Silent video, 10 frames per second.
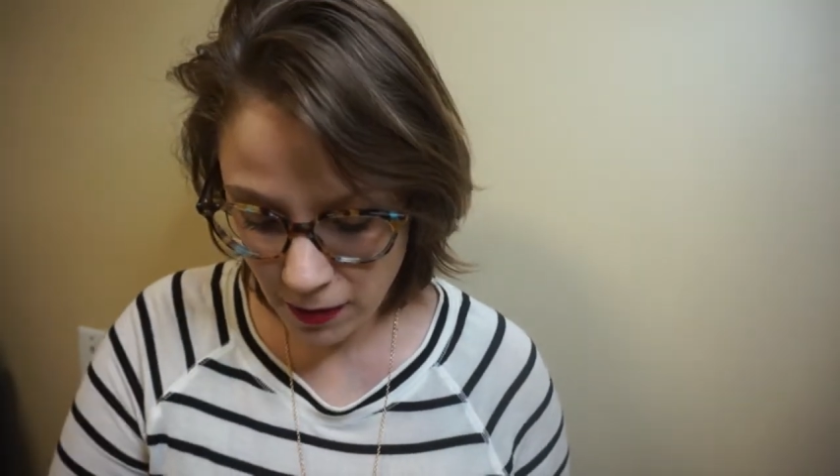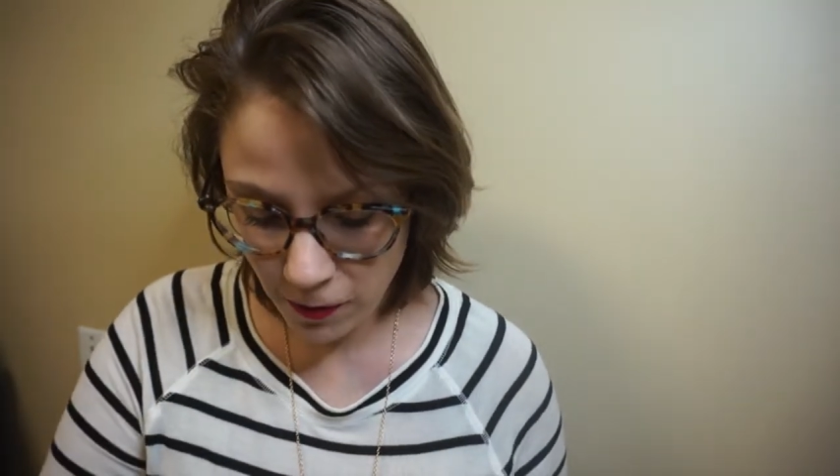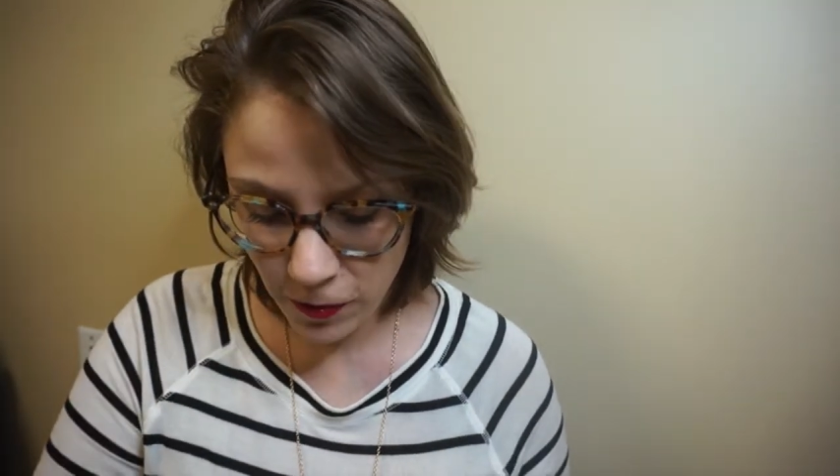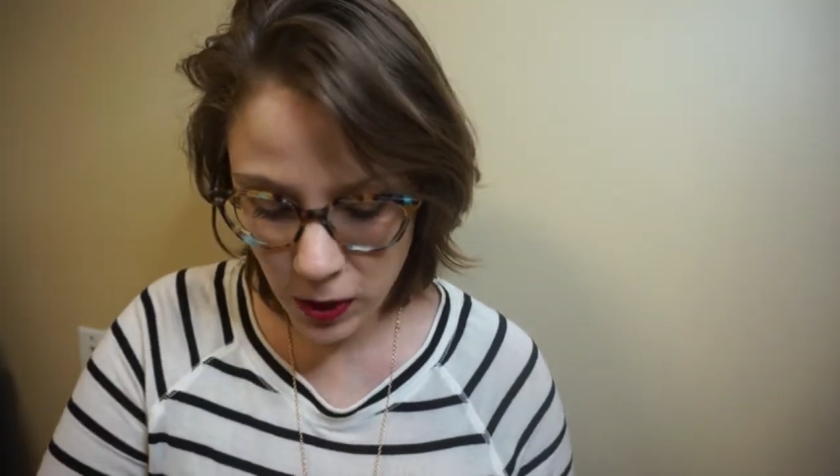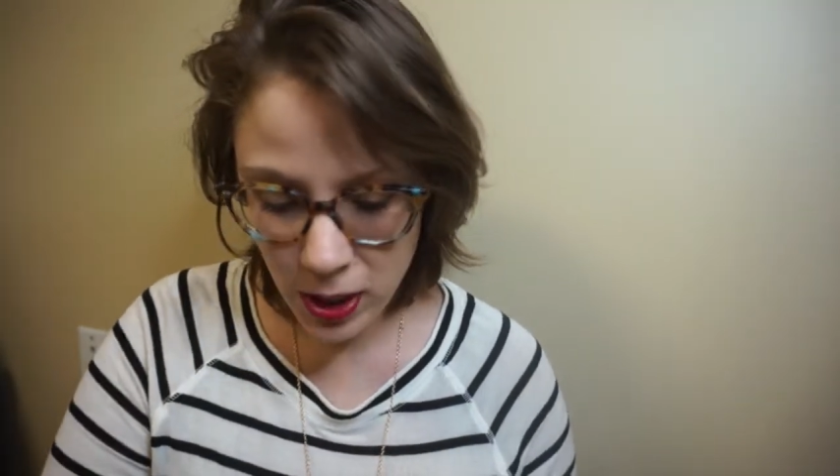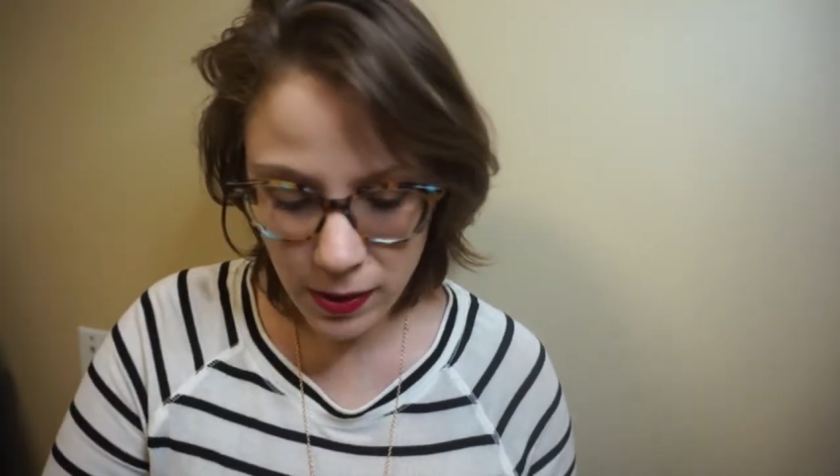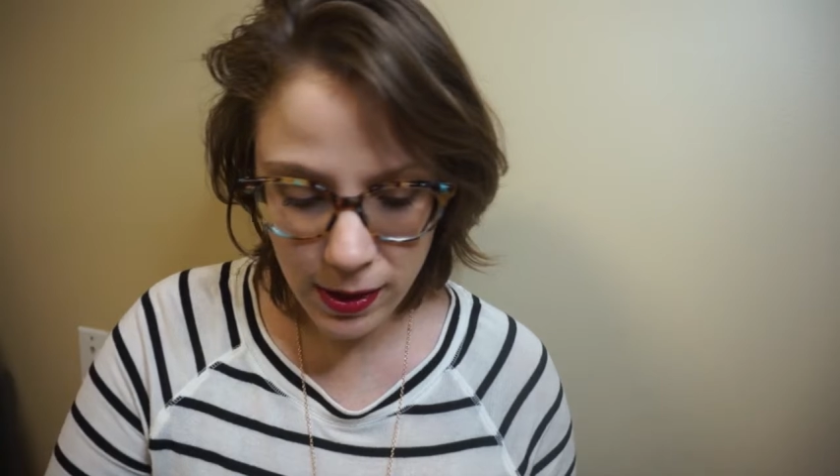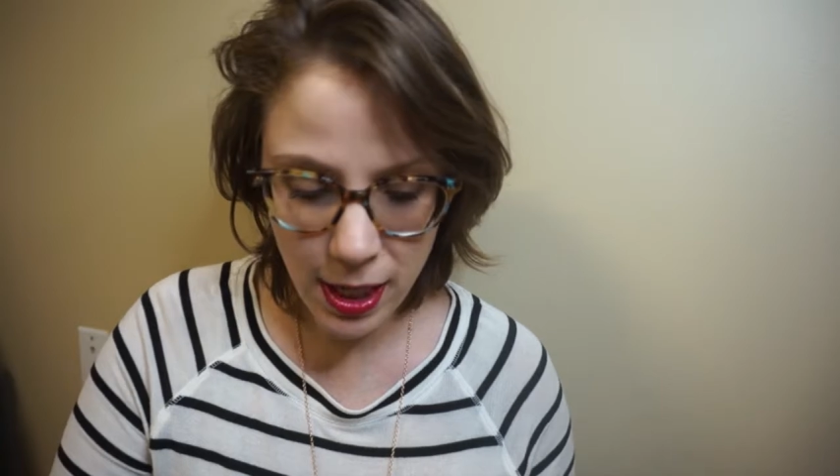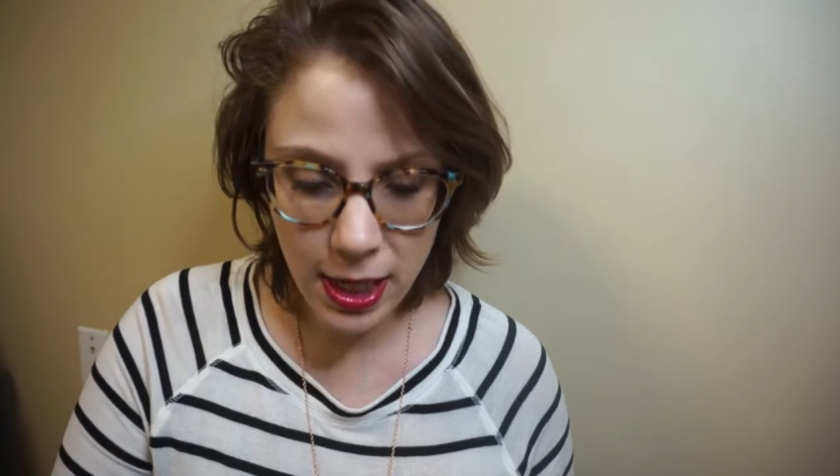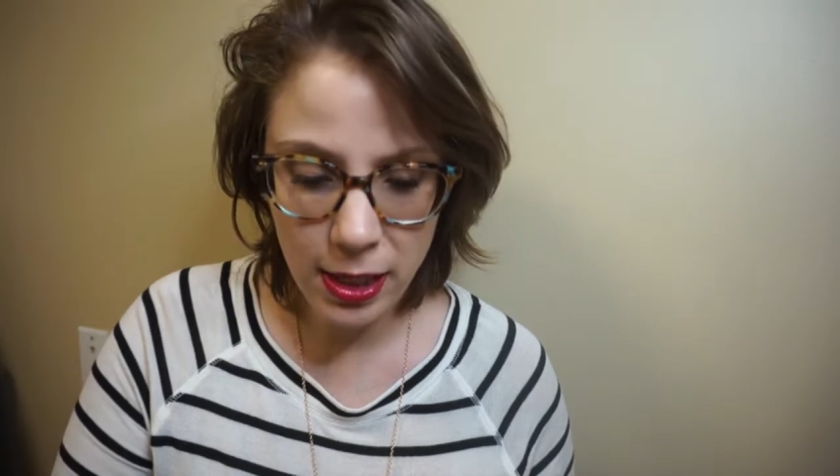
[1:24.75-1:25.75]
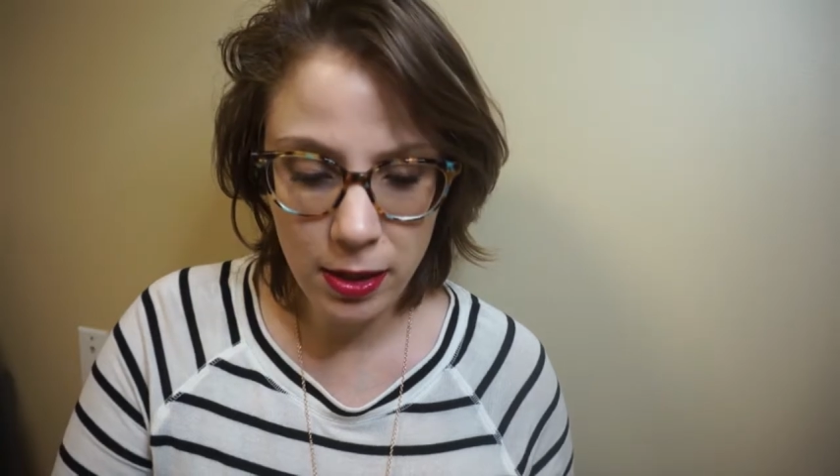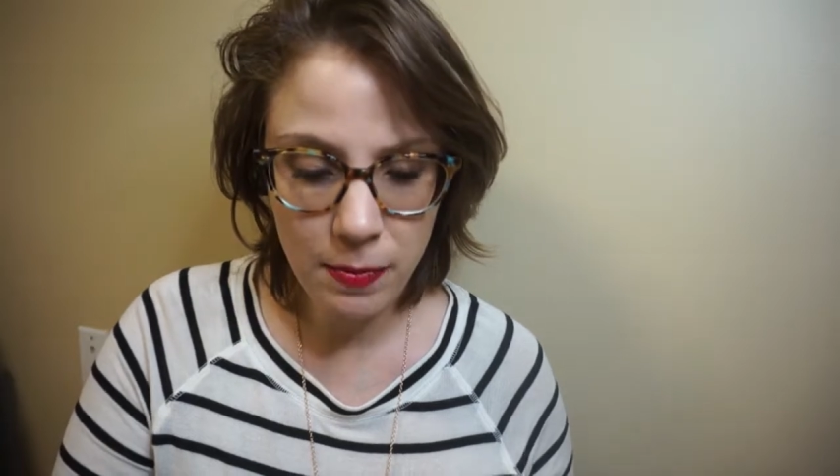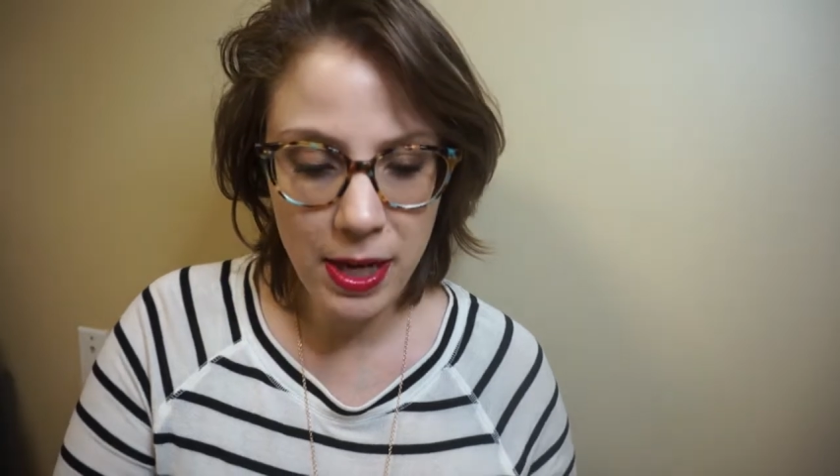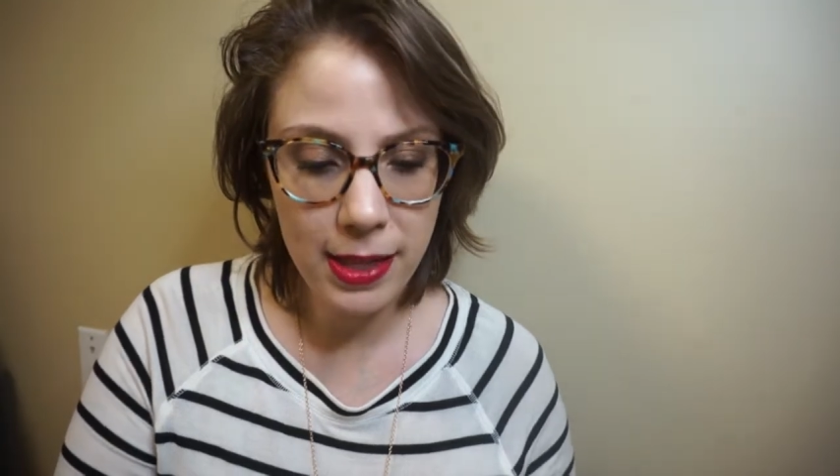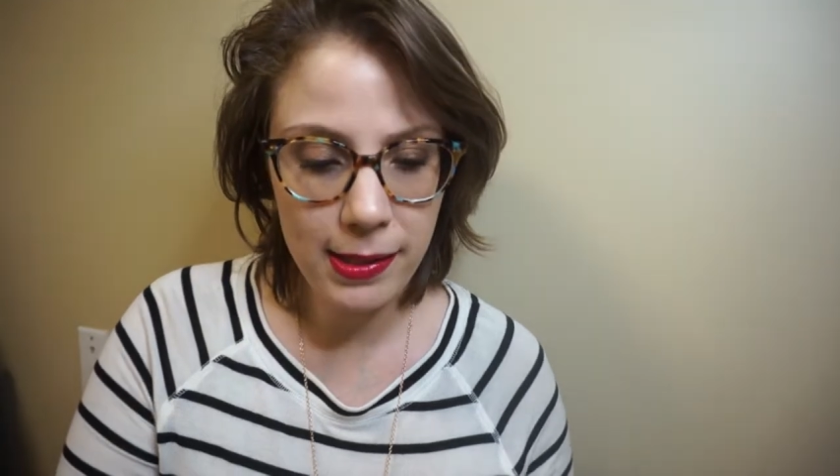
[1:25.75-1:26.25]
first
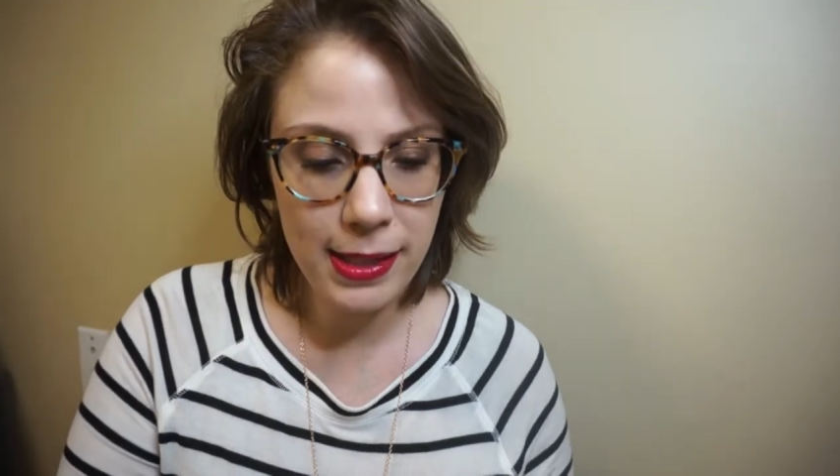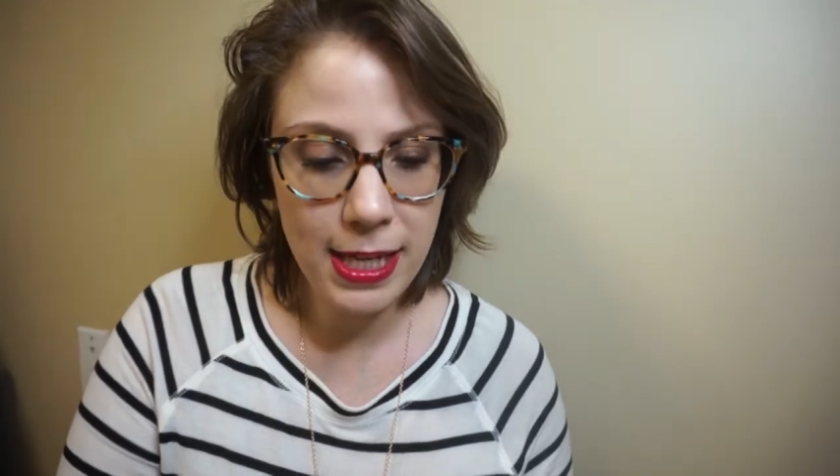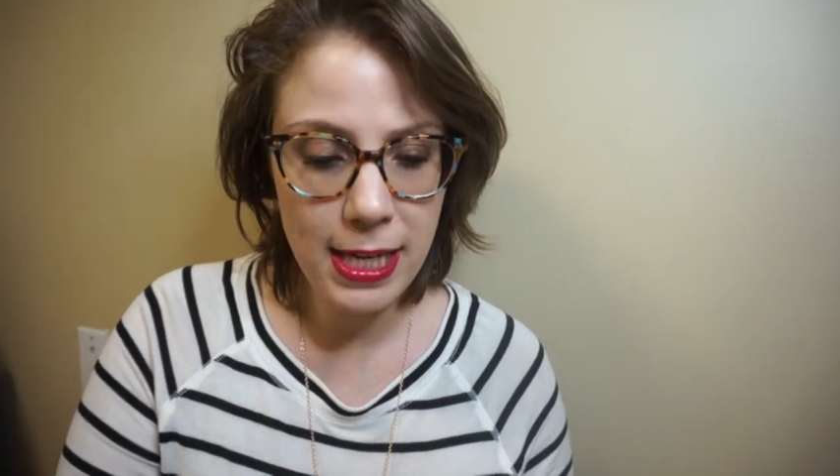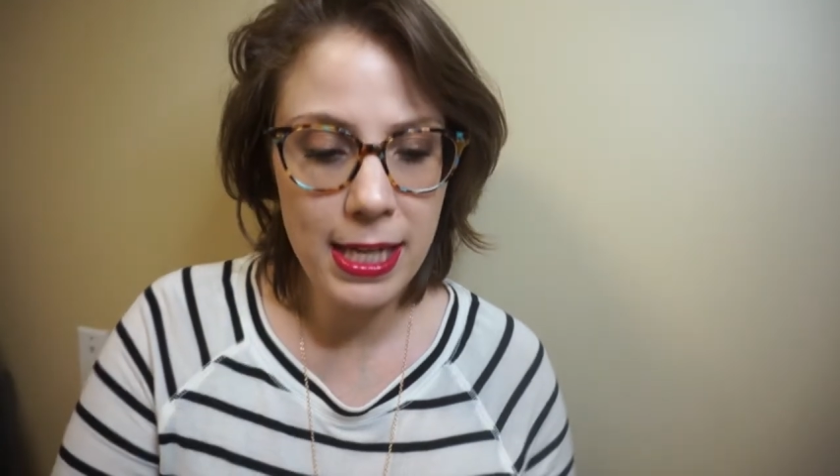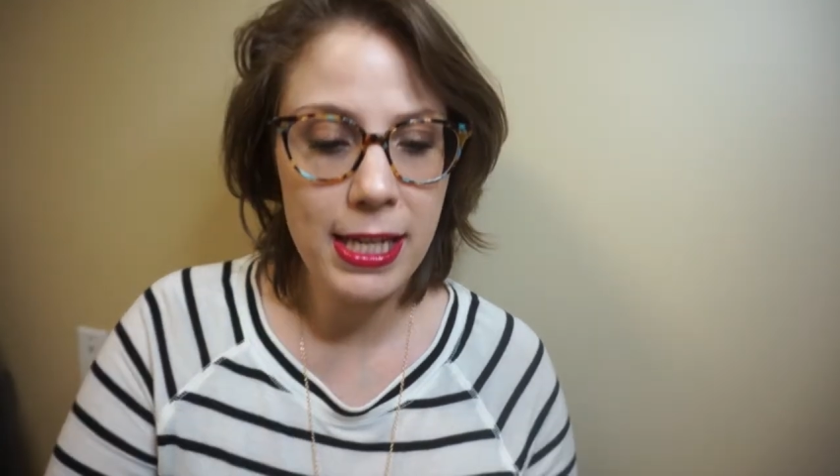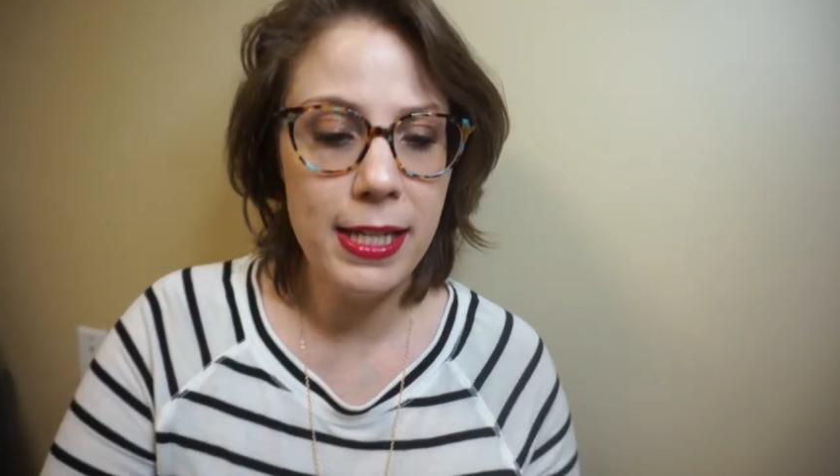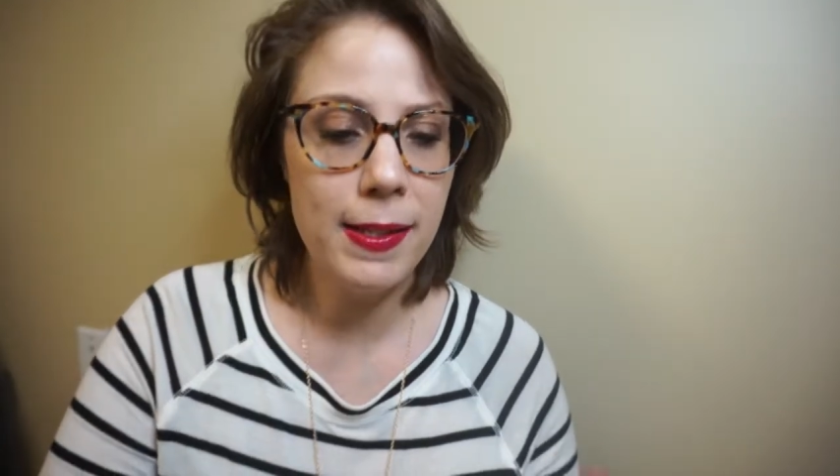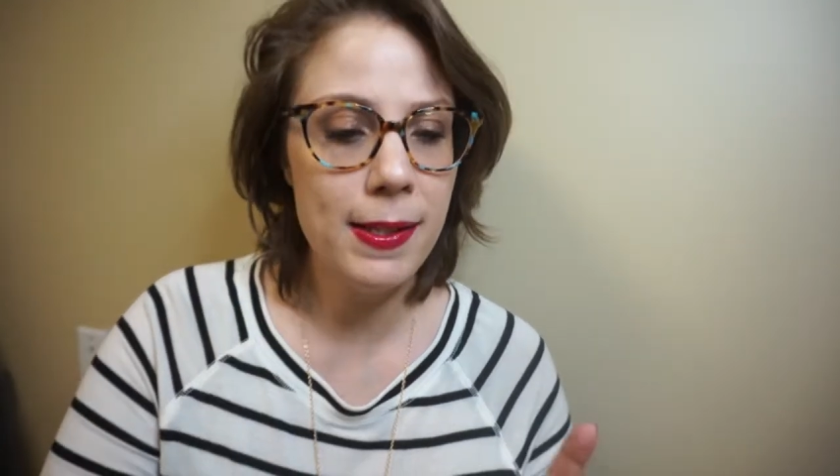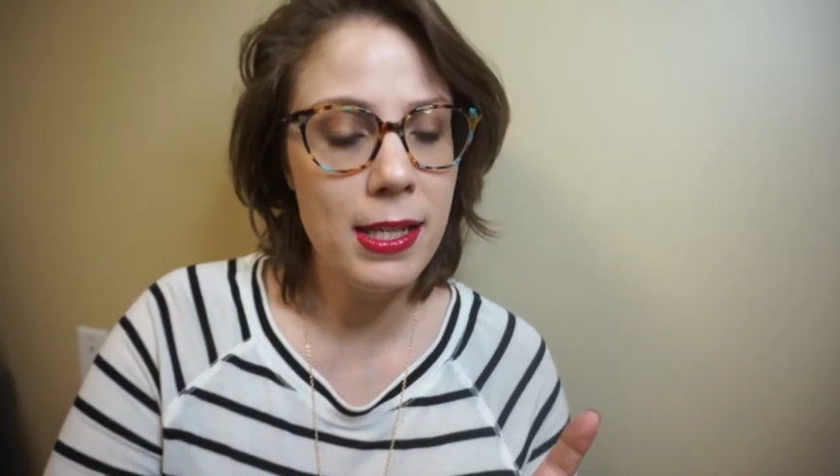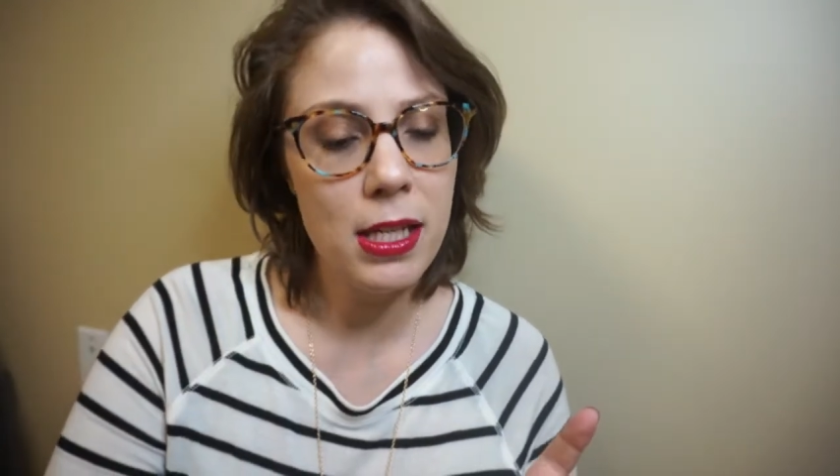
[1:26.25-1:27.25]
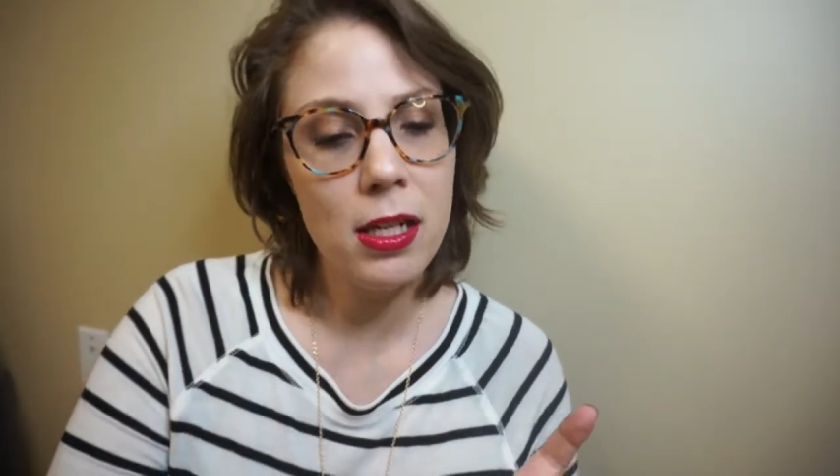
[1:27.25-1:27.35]
item I see is